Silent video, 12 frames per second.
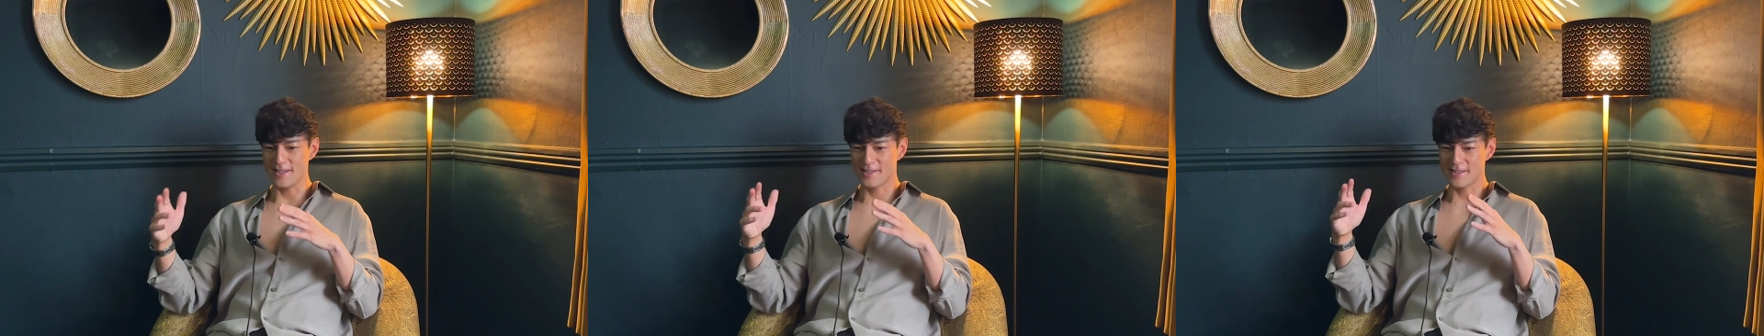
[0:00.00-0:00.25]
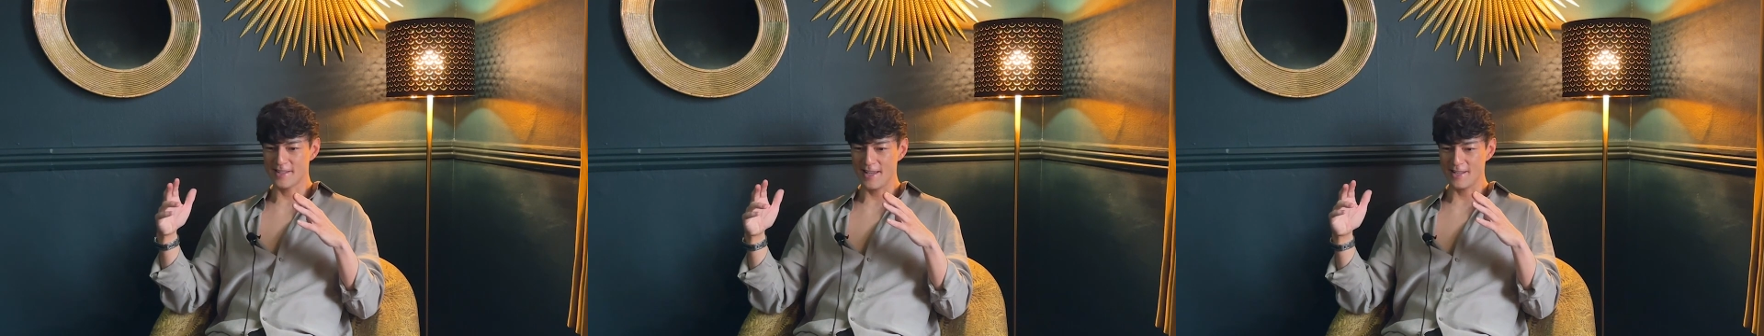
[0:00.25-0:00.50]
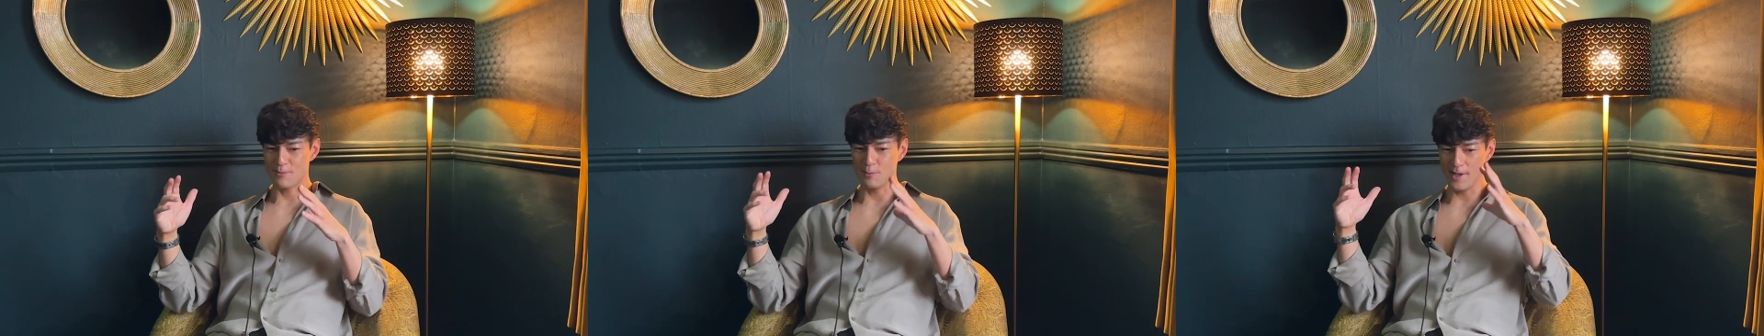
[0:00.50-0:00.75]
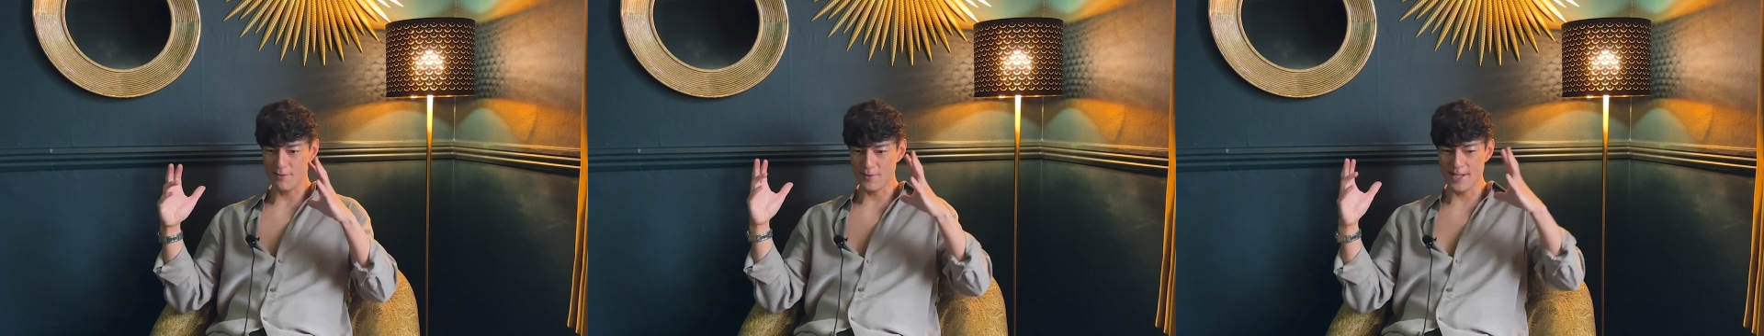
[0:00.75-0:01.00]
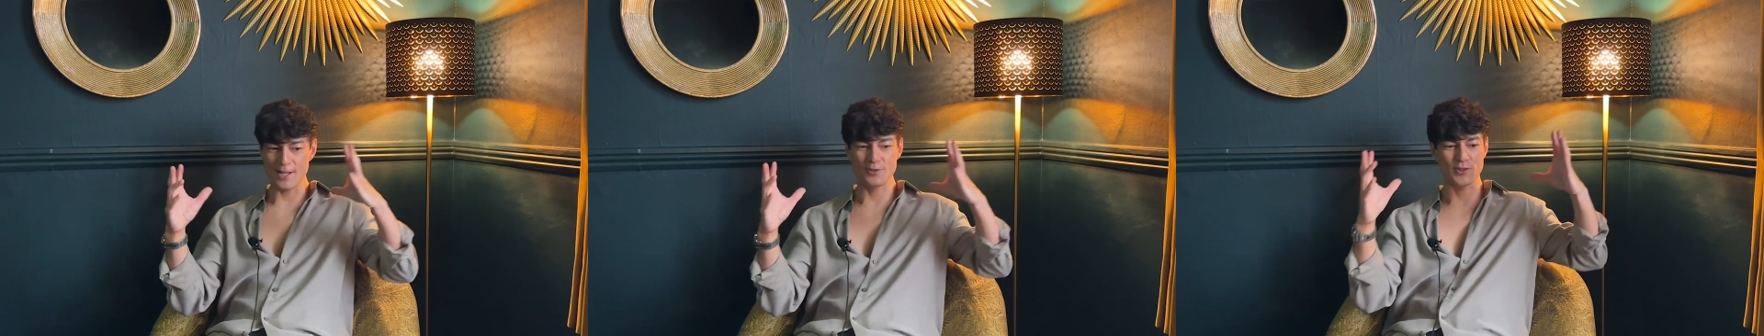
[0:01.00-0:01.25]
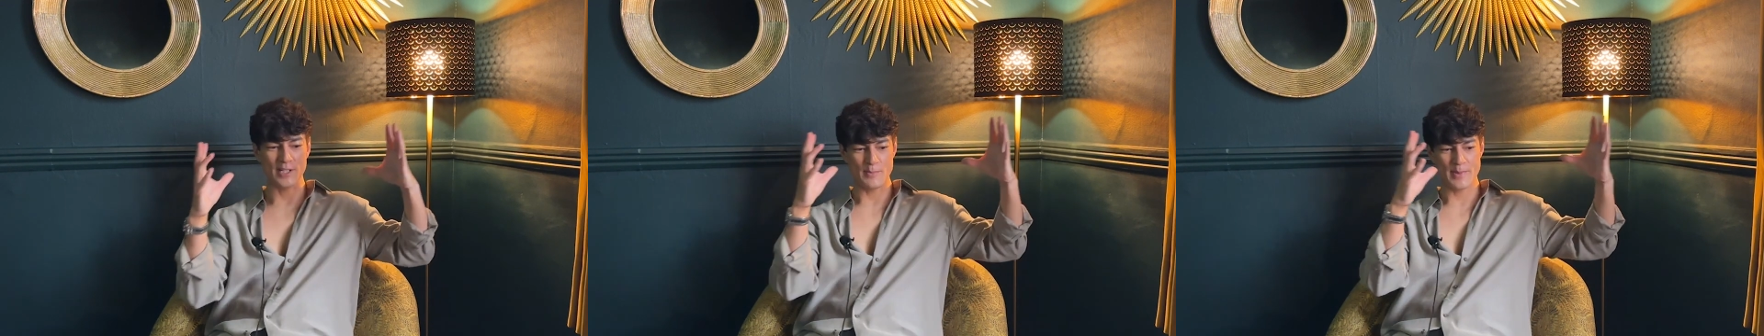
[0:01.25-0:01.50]
It's it, We've
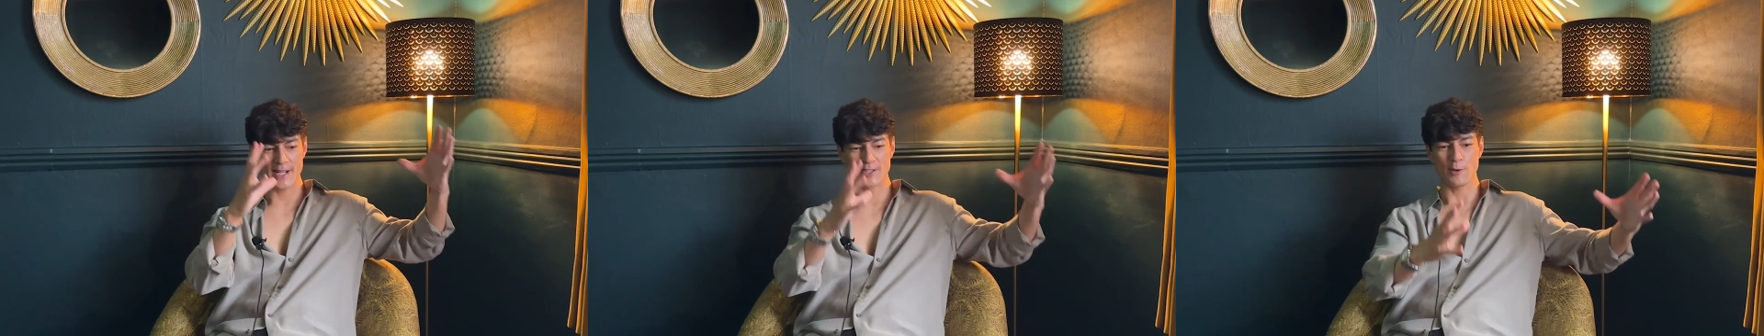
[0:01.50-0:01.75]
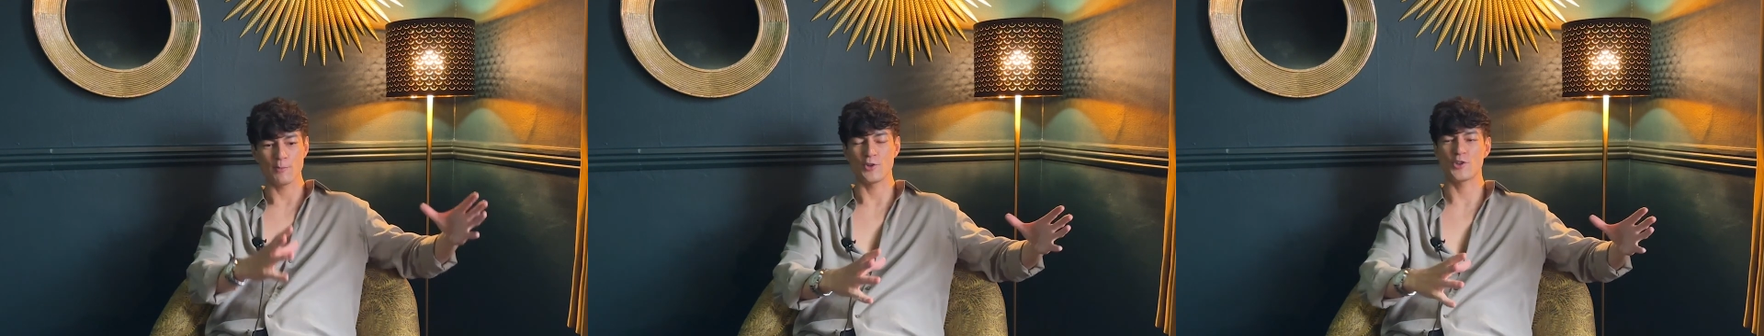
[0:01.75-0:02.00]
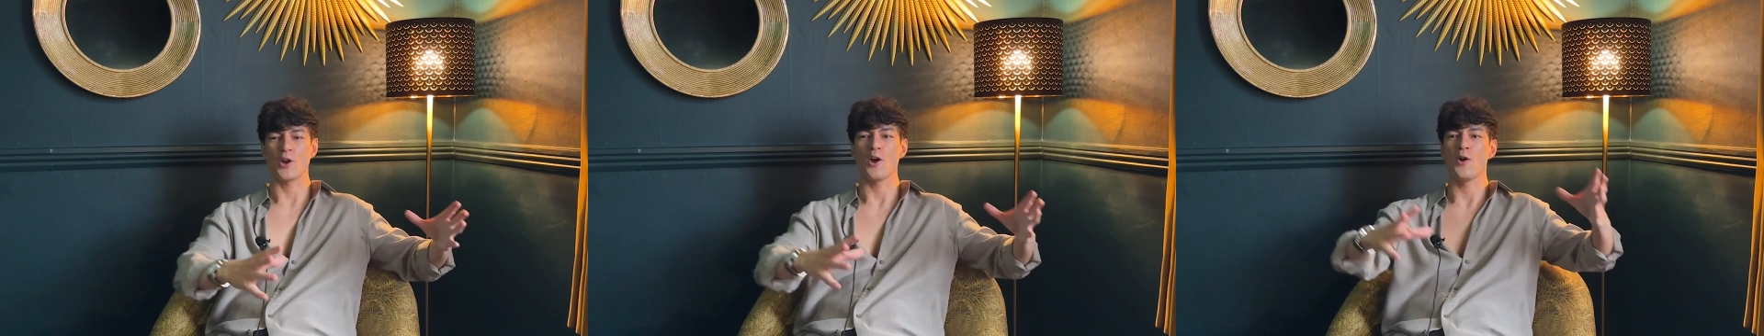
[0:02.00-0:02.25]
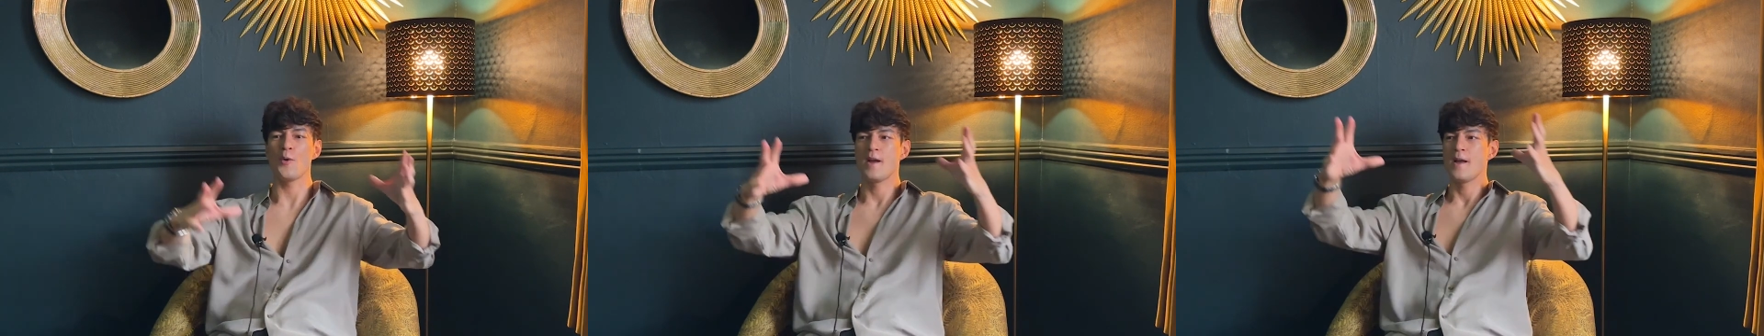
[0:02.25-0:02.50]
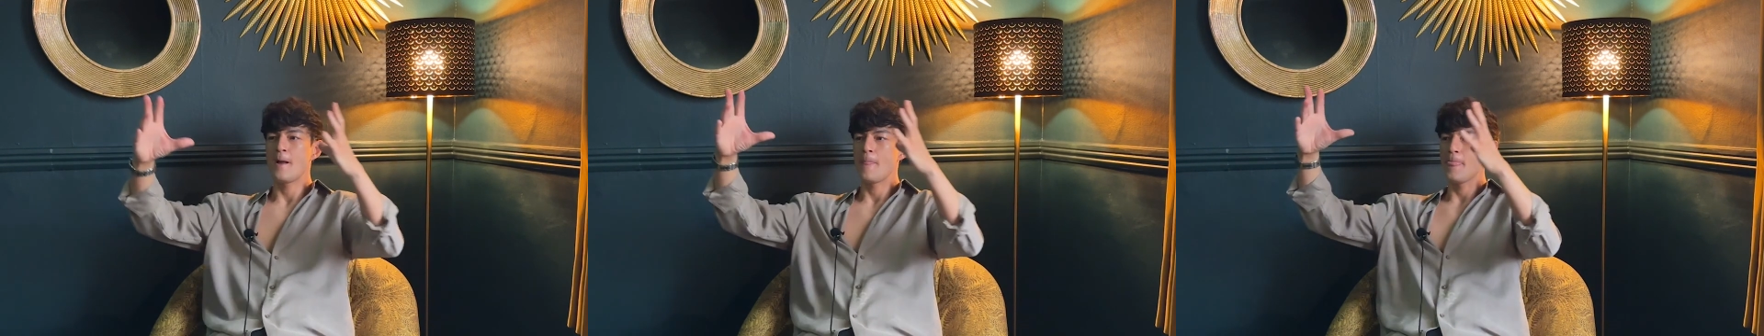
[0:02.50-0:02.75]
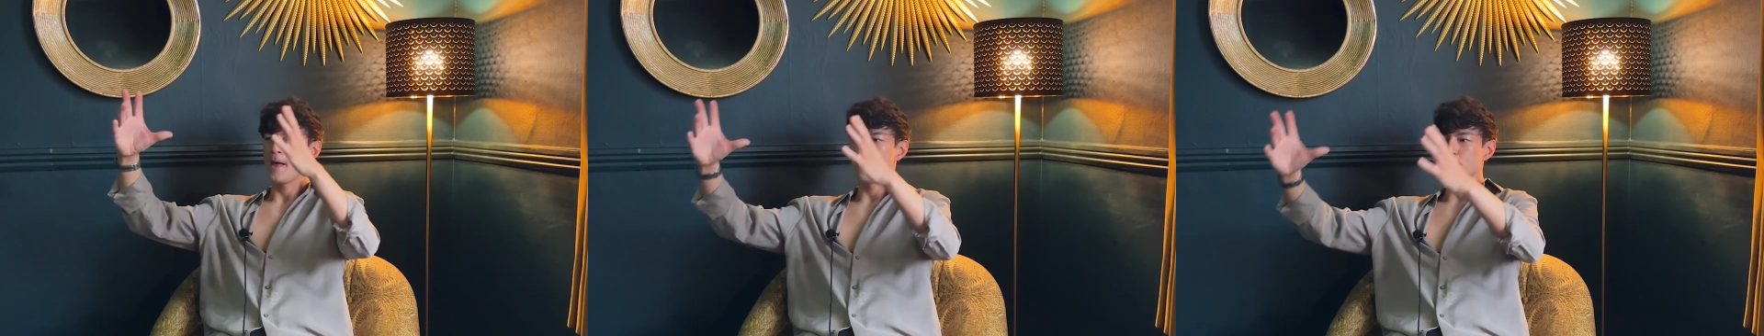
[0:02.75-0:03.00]
literally picked up the show
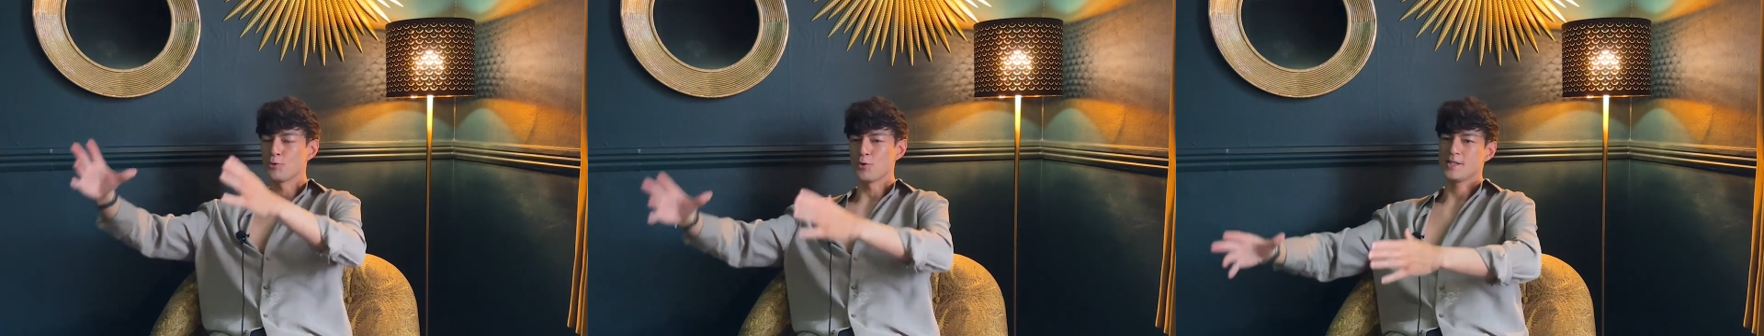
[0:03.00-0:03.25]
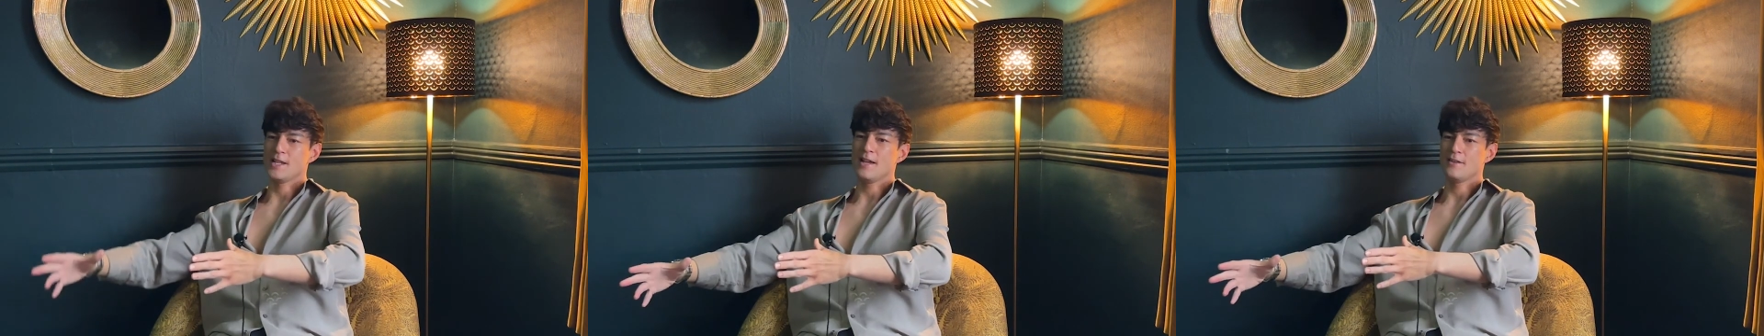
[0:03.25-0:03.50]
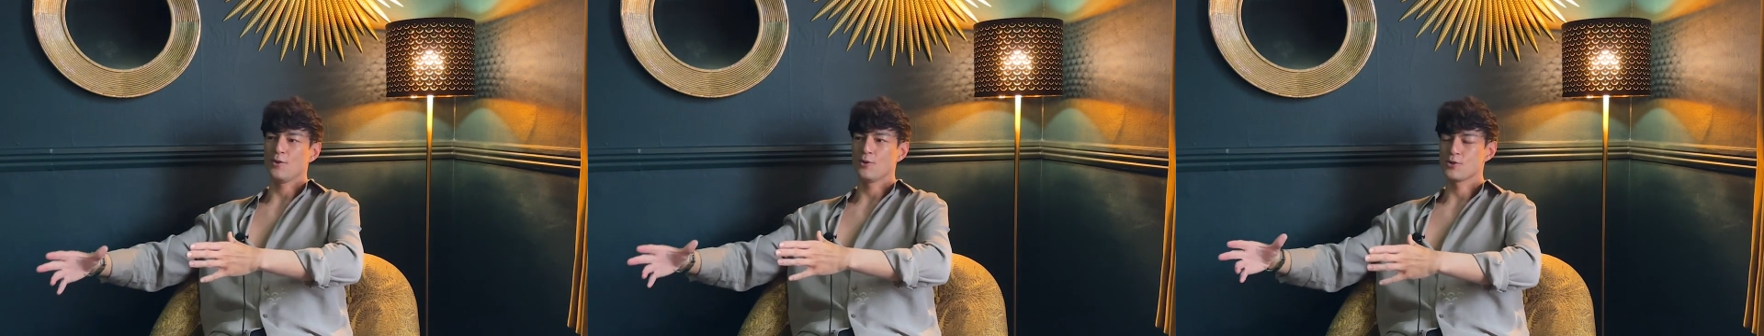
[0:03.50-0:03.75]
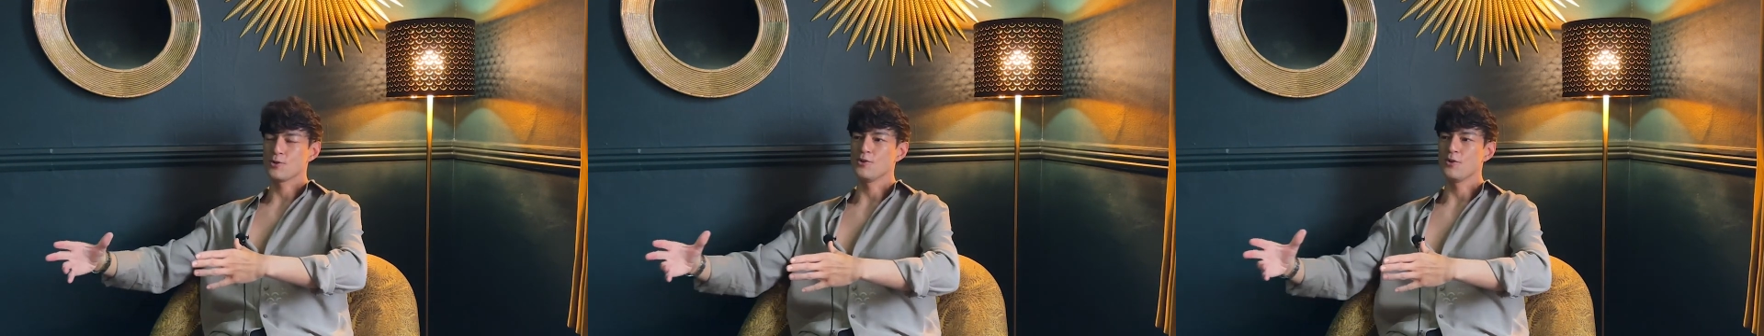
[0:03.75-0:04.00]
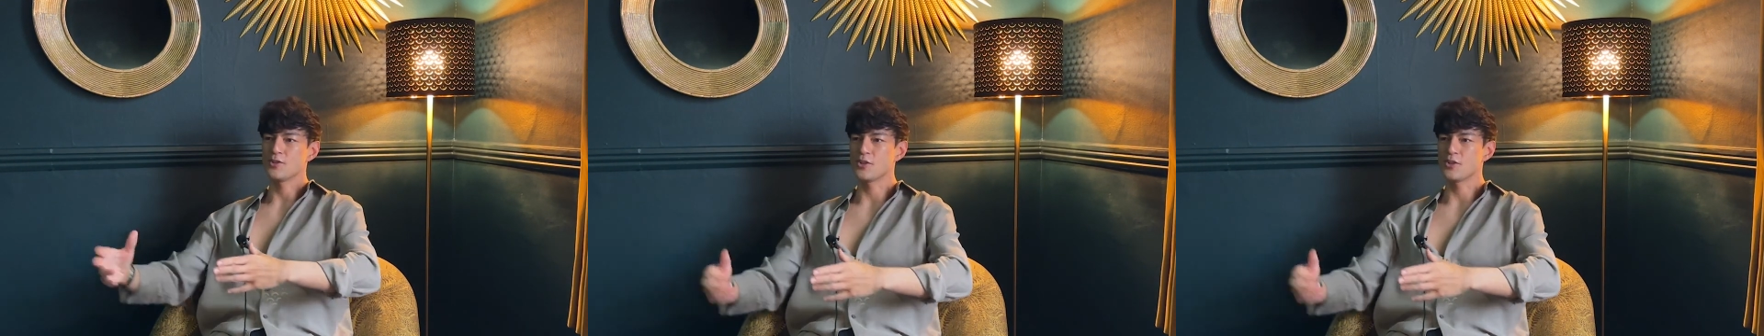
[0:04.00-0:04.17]
and brought it on tour.